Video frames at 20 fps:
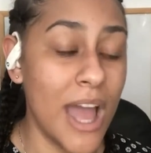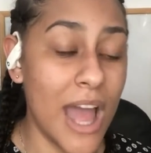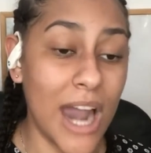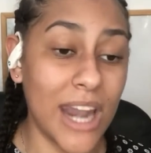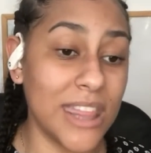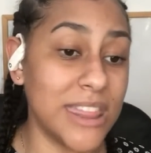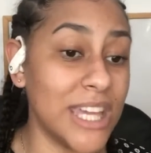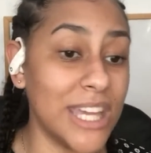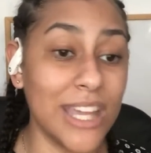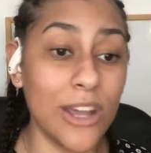
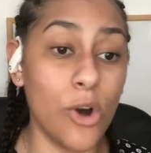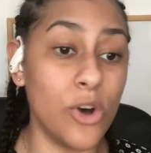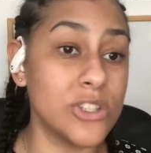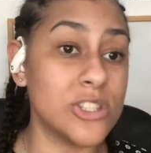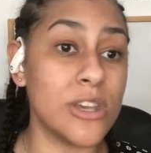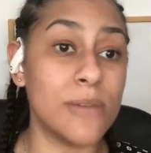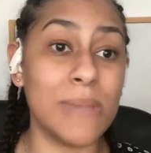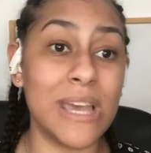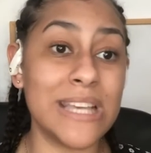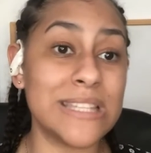And I think it
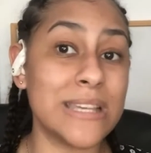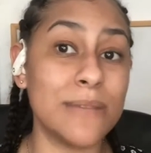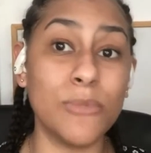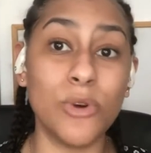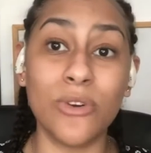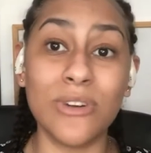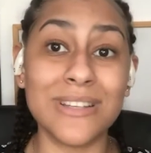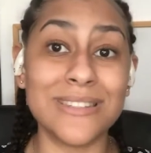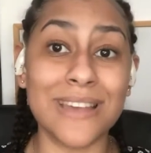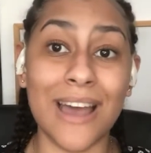also makes it
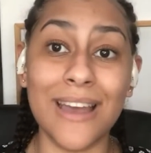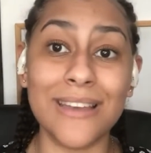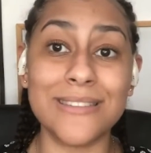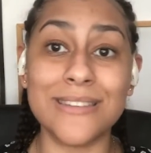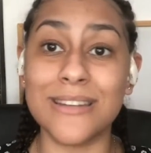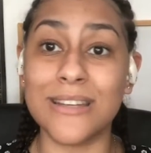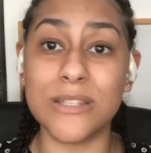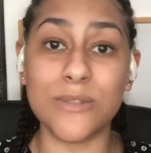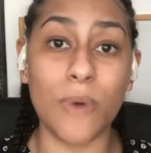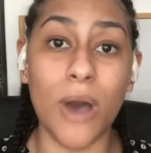more
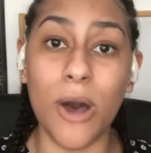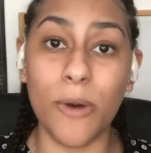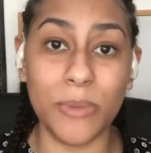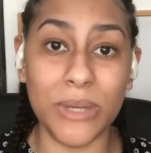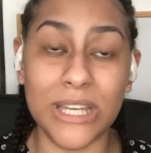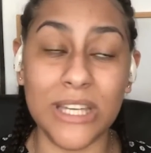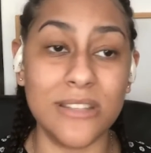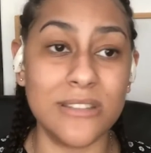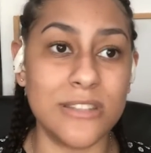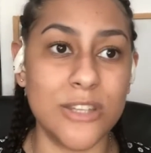exciting as well,
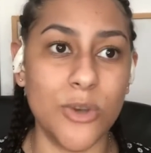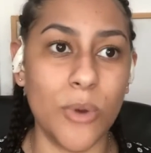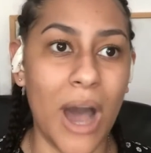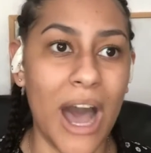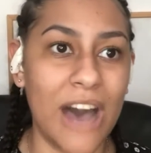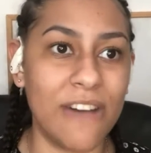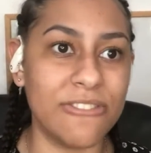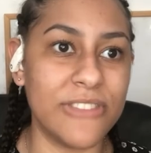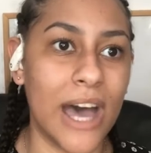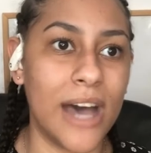because you
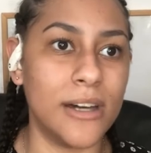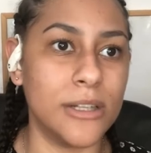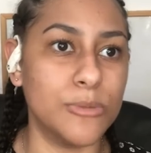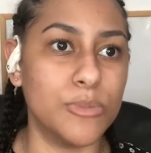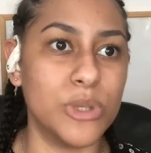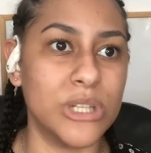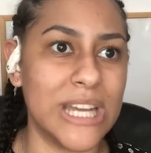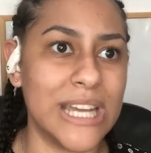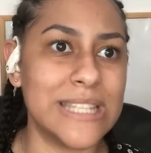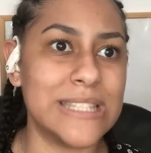have that
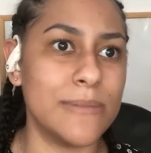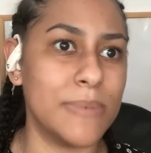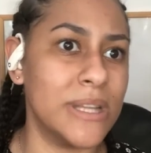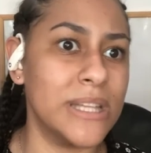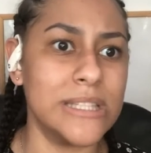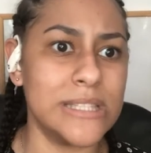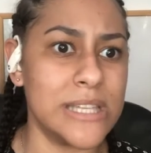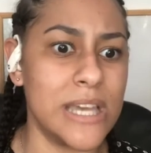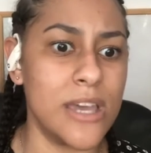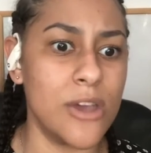
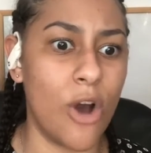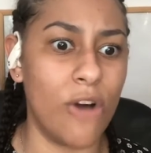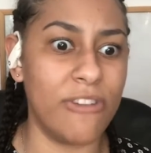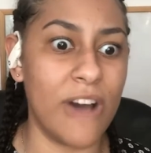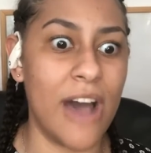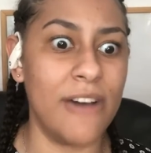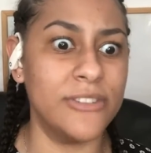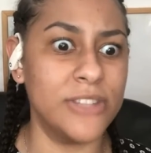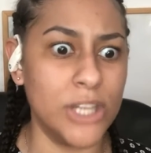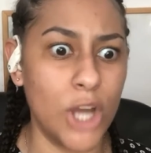unpredictability of
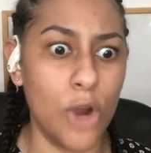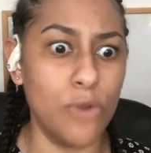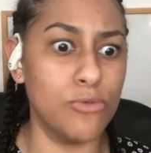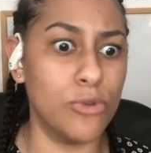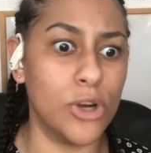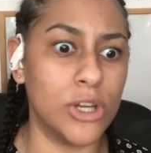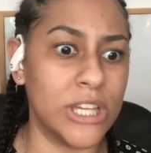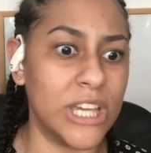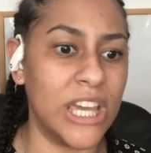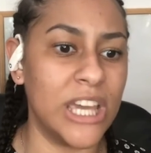having a
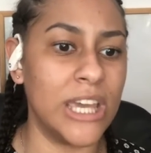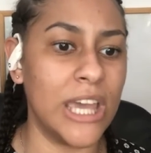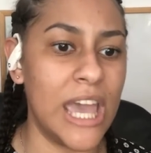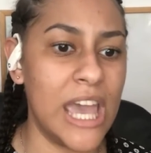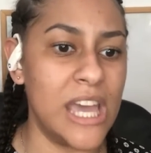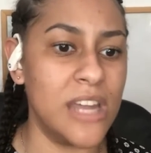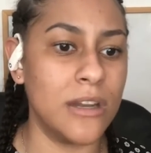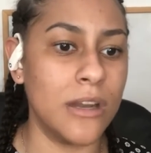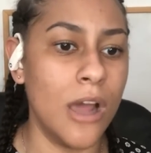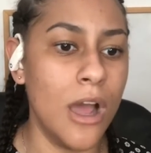rookie
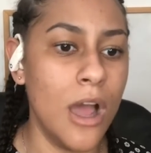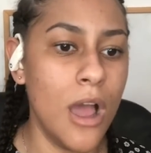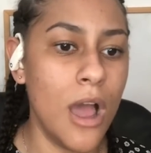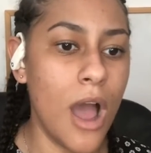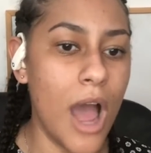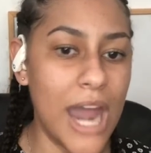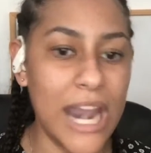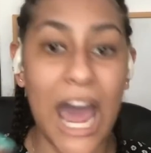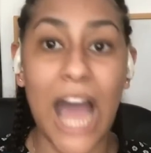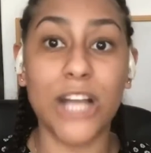in
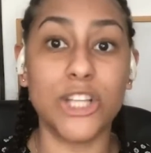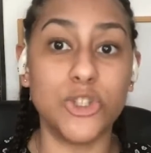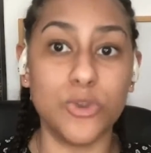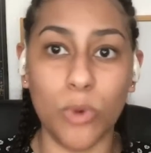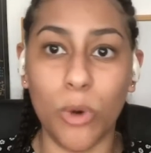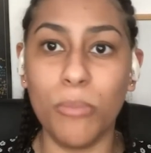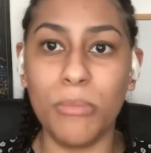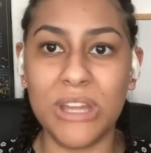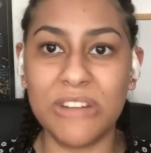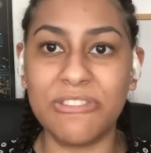an
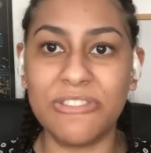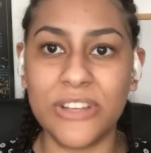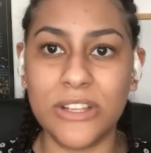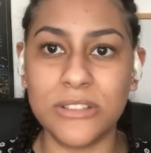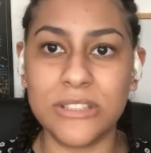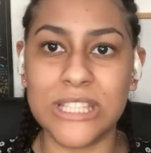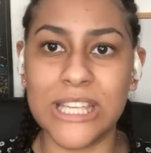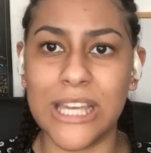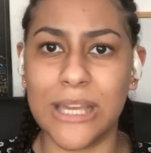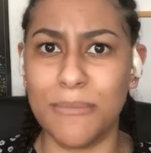actual
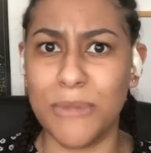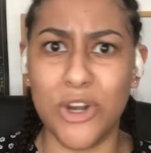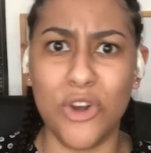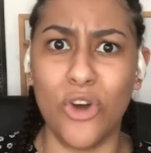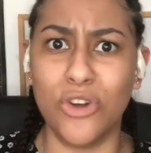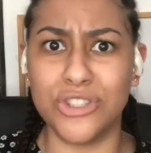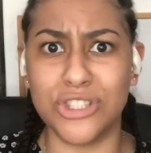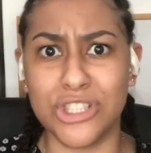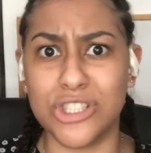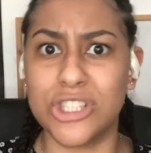midfield team and
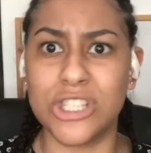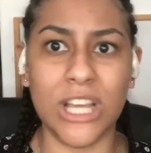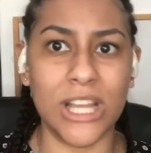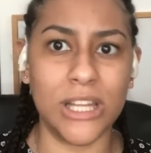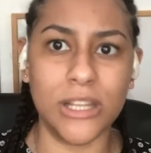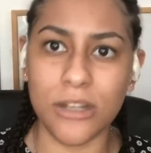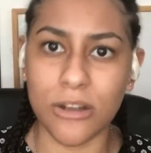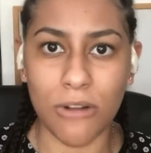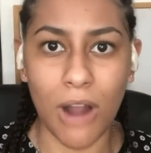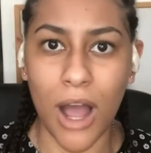not just
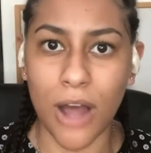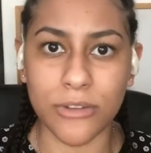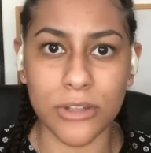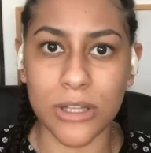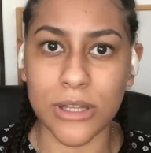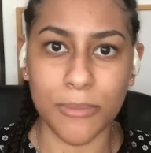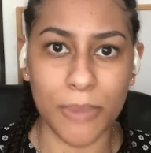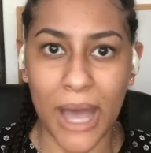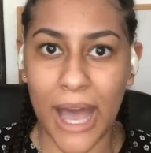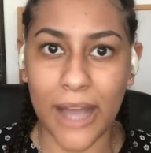chilling around
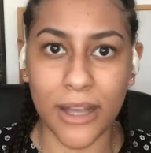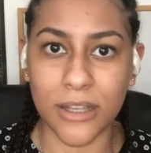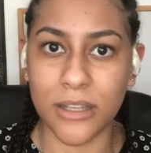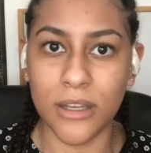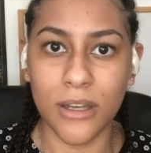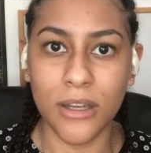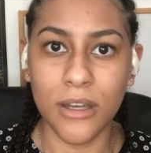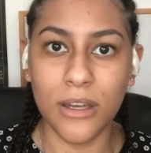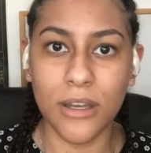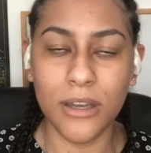at the back
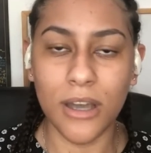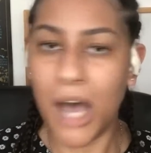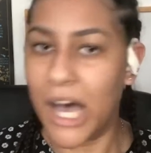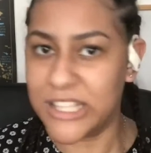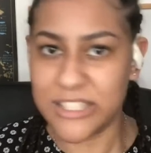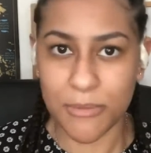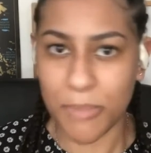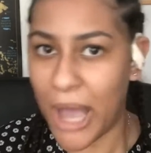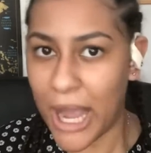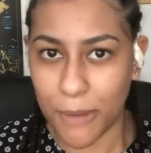
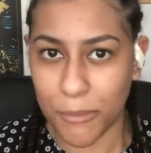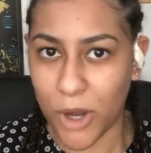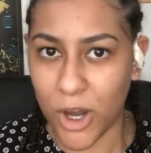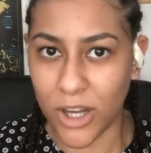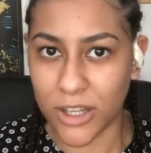as a back